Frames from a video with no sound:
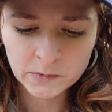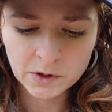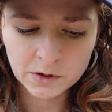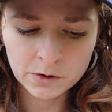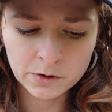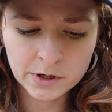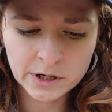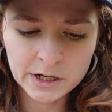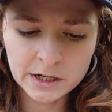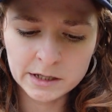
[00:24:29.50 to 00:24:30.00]

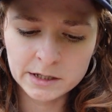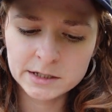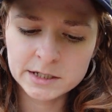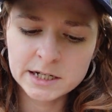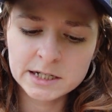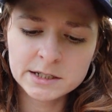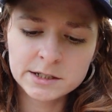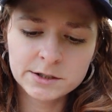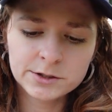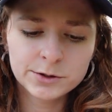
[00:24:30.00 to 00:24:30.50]
Okay, this
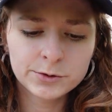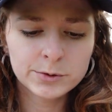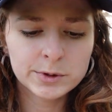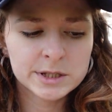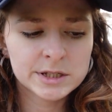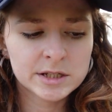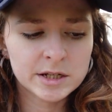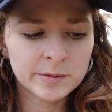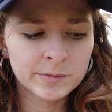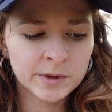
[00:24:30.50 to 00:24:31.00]
has to do
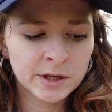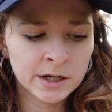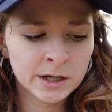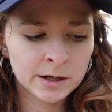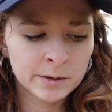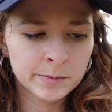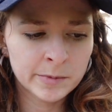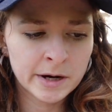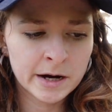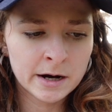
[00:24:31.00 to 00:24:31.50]
with something
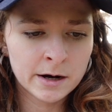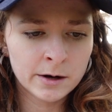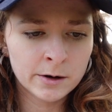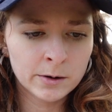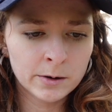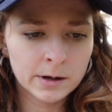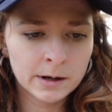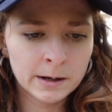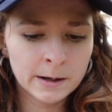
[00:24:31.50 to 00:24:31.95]
about